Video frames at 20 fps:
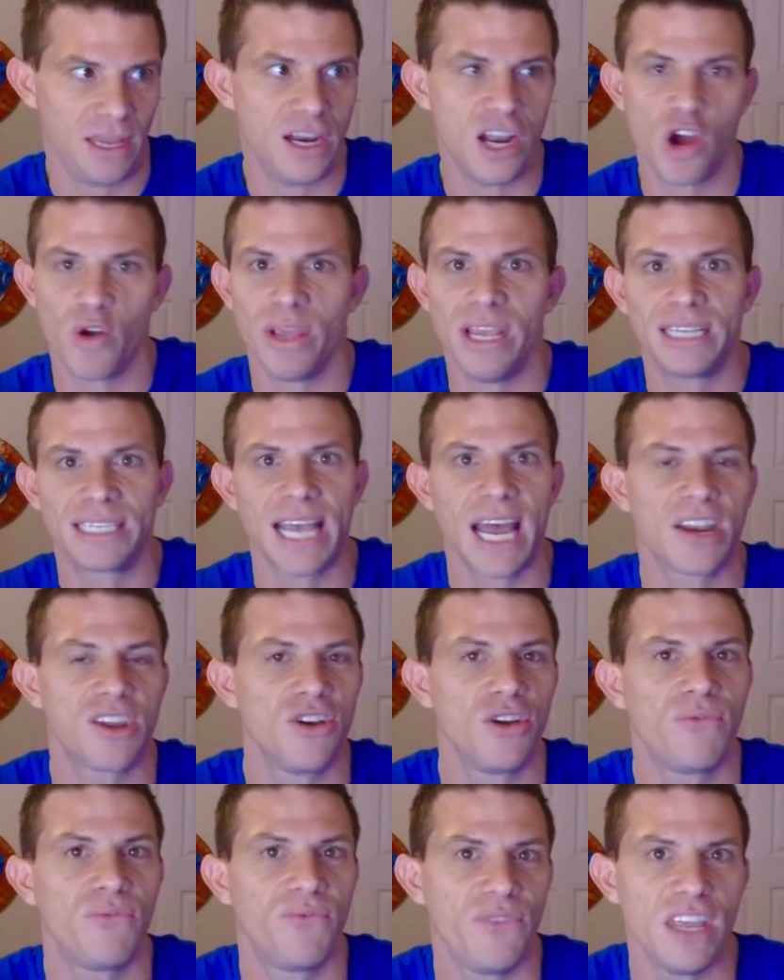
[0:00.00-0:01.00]
he's
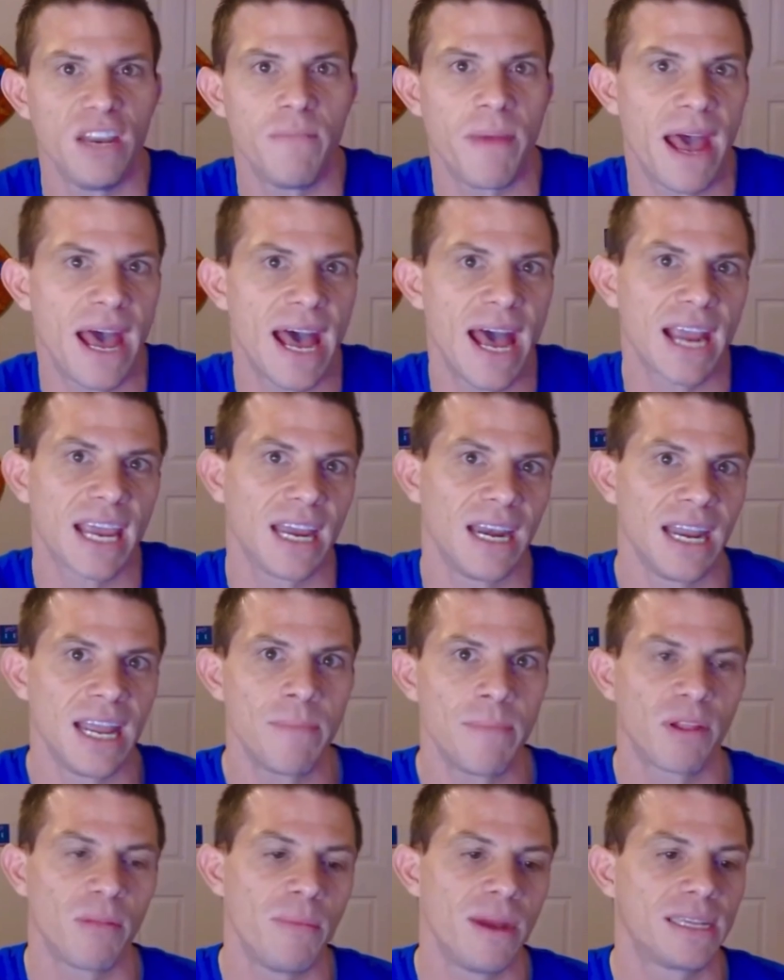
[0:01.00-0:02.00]
had good feedback and
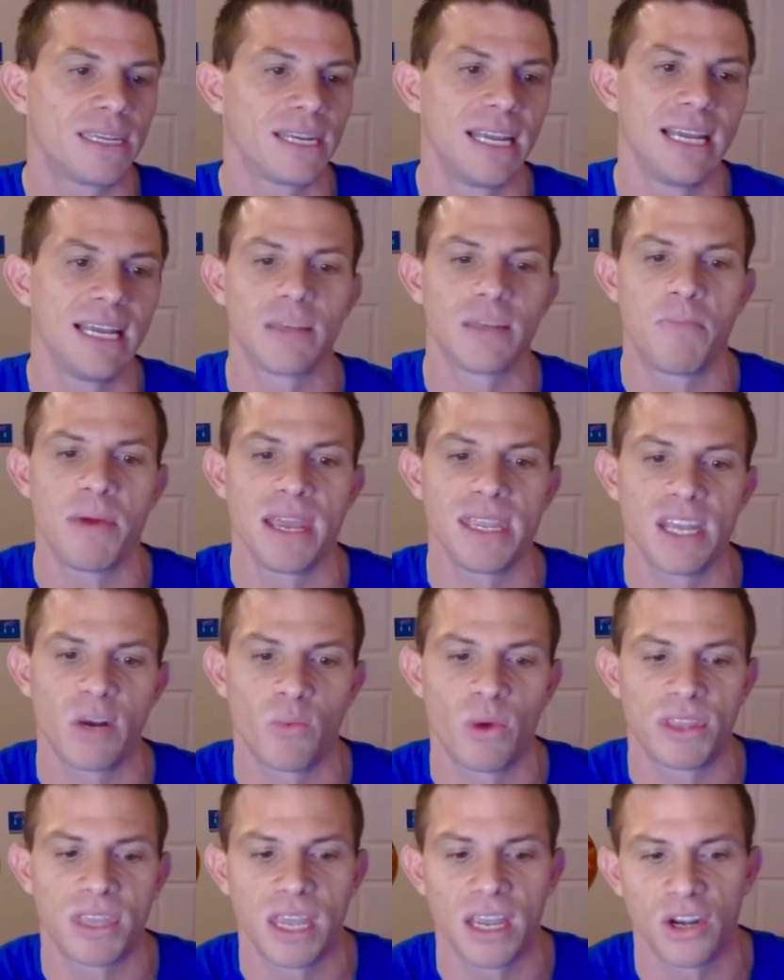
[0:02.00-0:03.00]
implemented his
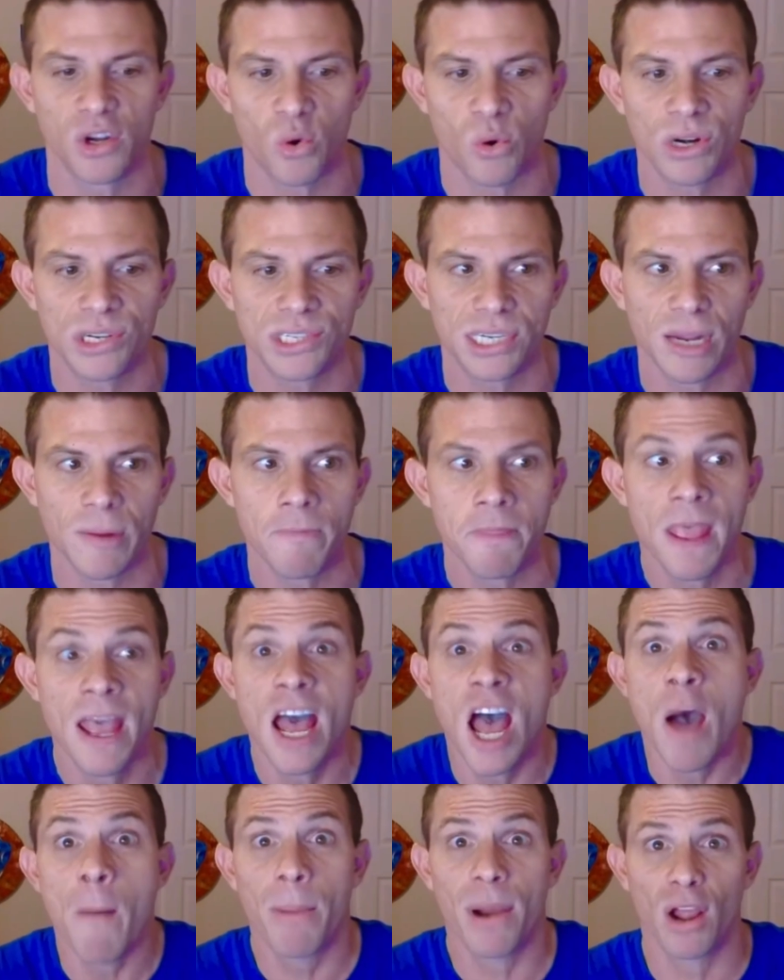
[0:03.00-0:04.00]
opinion with Ken Dorsey.
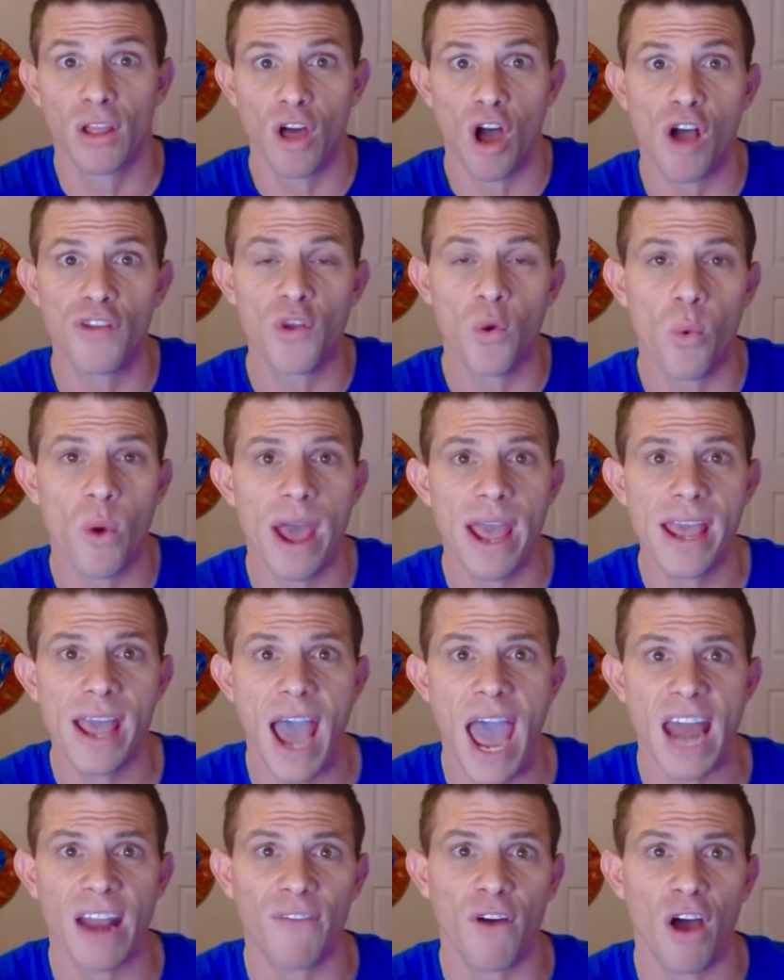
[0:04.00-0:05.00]
But along the
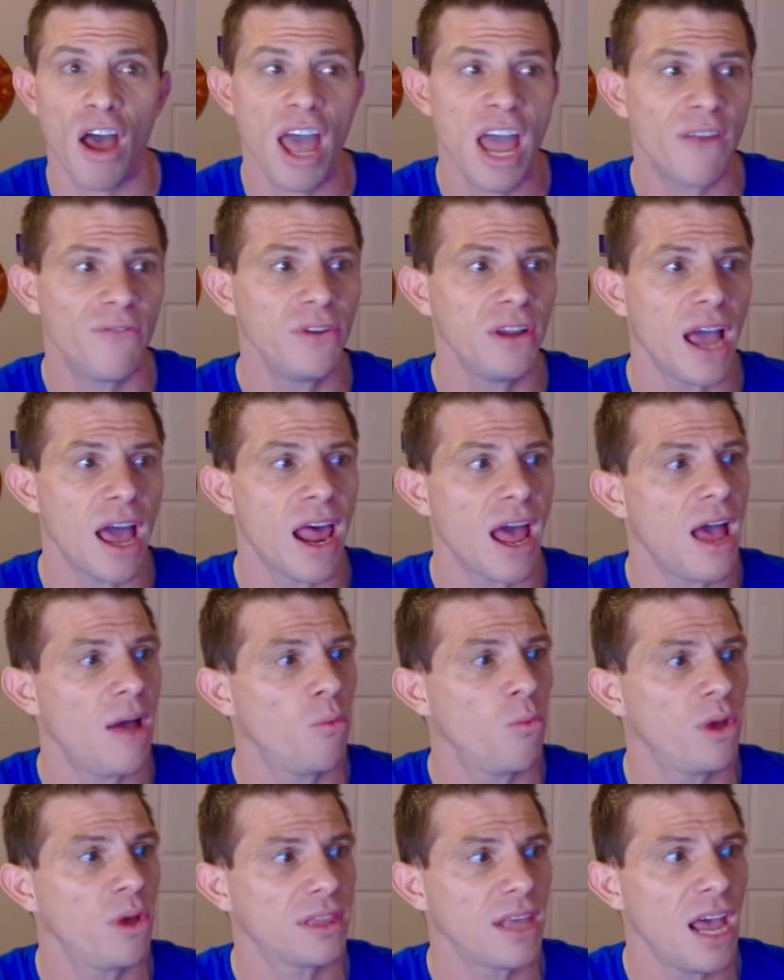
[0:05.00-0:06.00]
way,
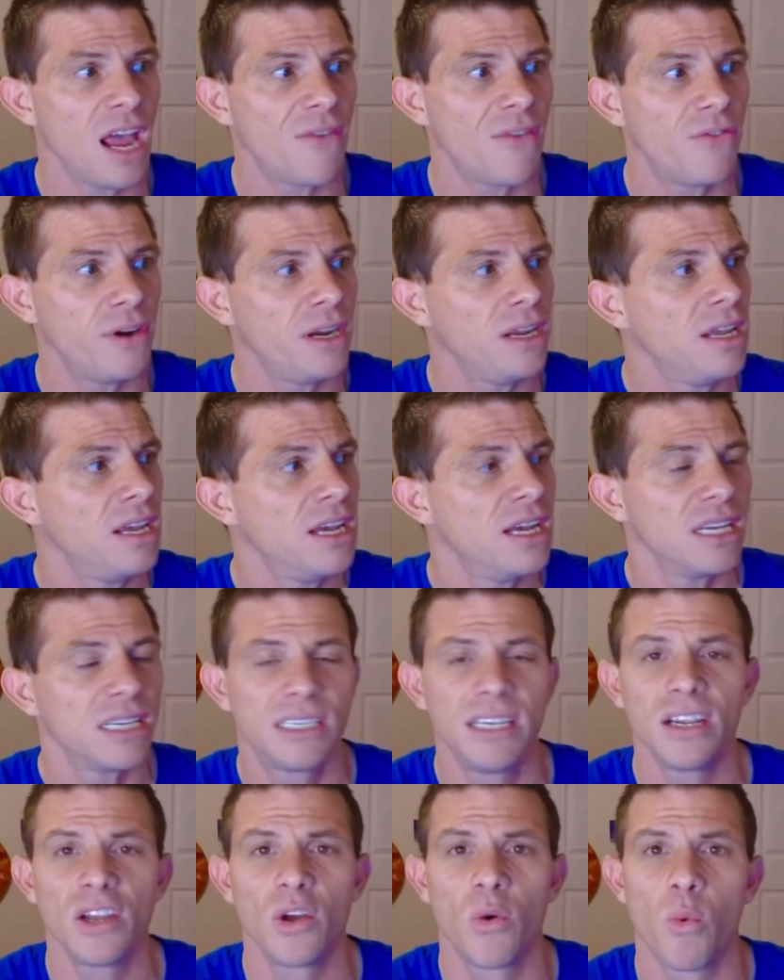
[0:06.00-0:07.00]
with every
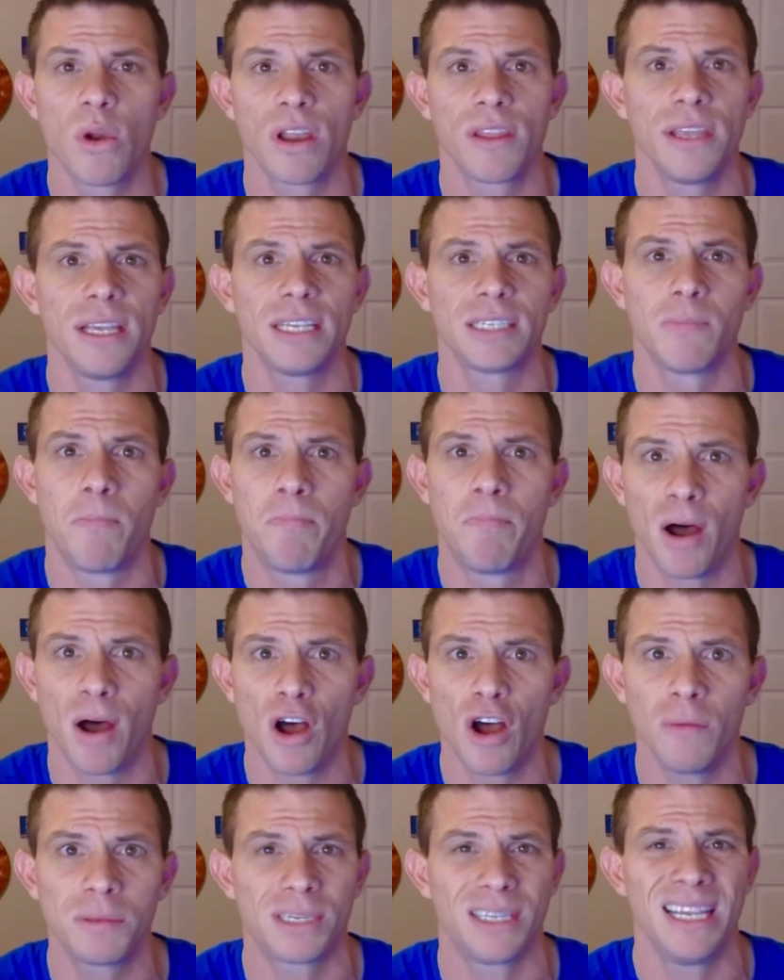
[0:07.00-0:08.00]
single one of these
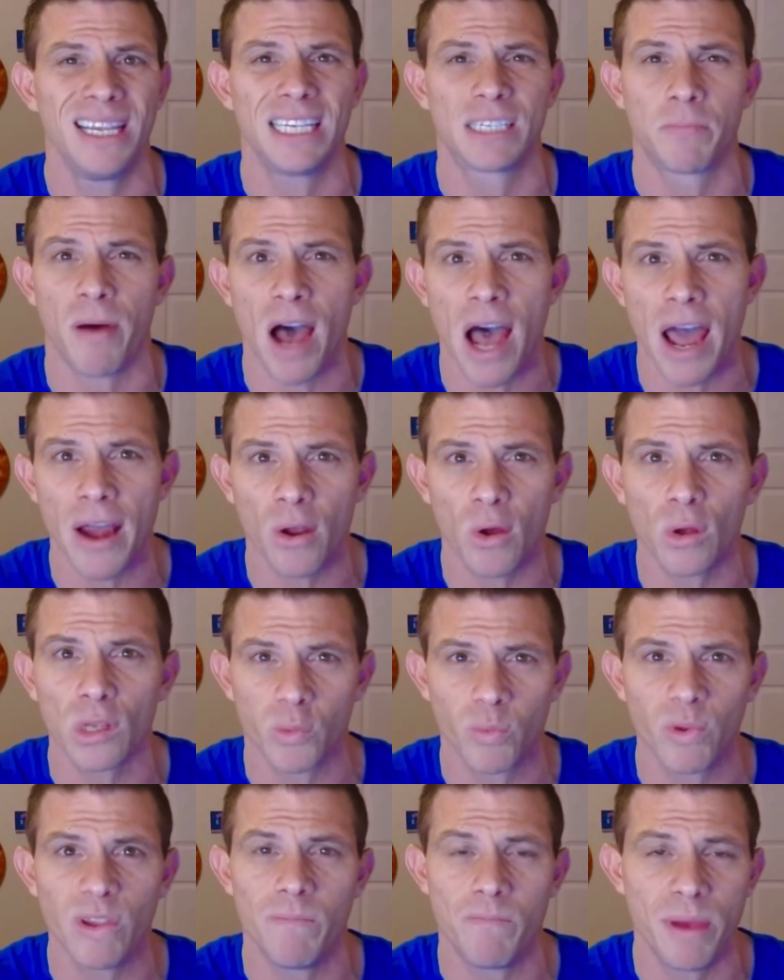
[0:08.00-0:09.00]
bumps, these
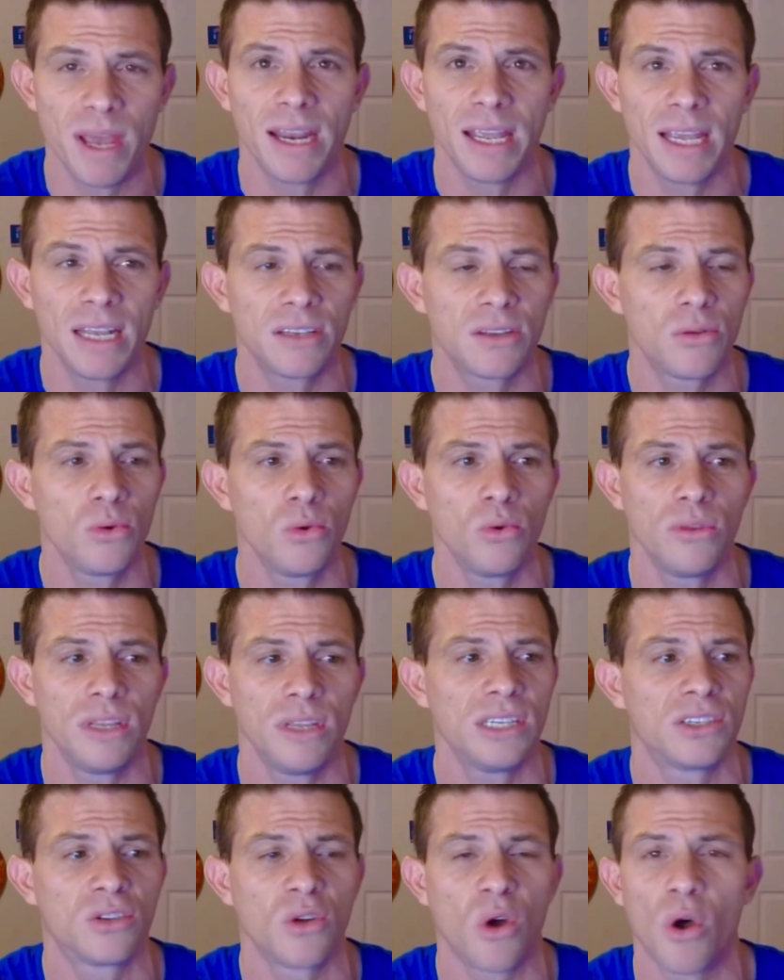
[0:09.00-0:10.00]
potholes we've been in through,
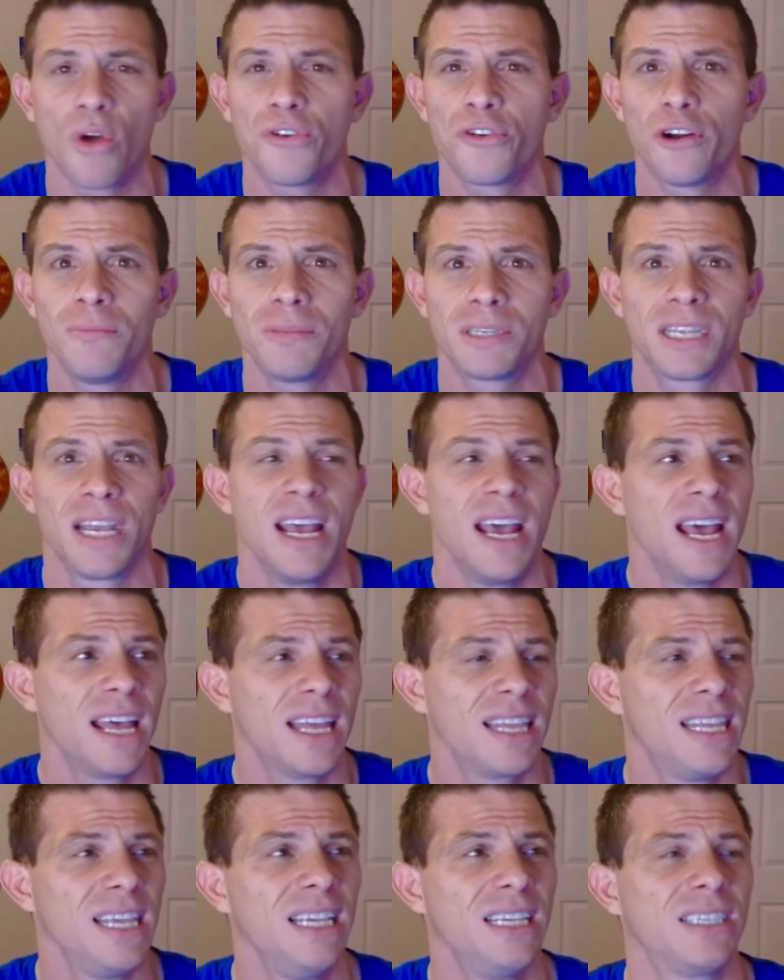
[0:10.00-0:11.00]
these doldrums,
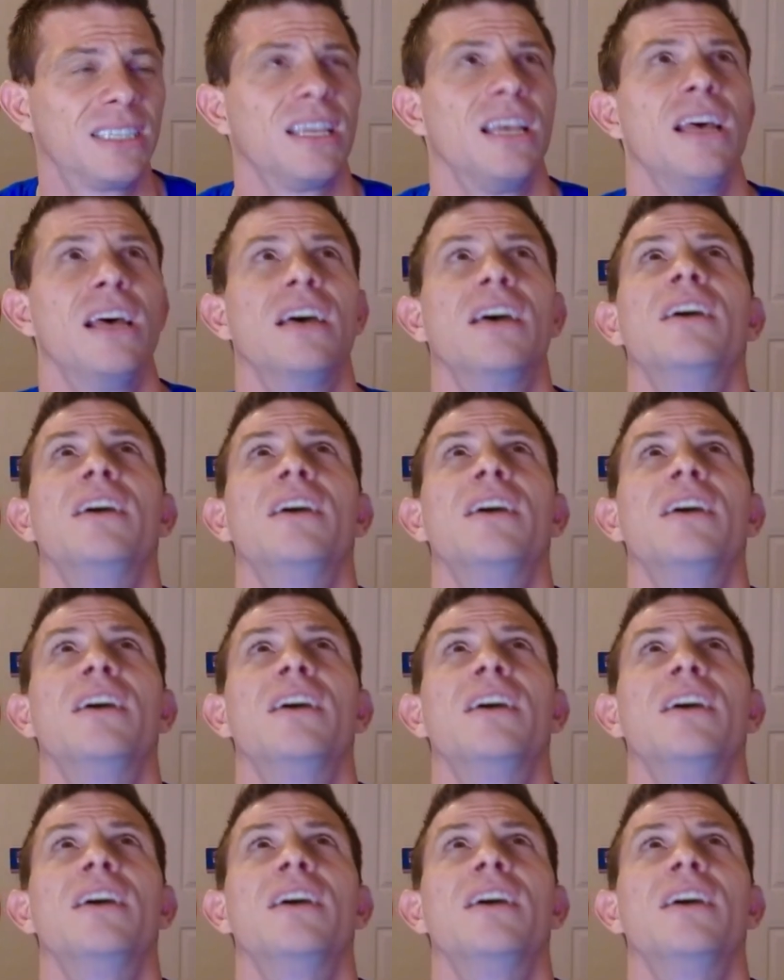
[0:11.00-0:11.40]
these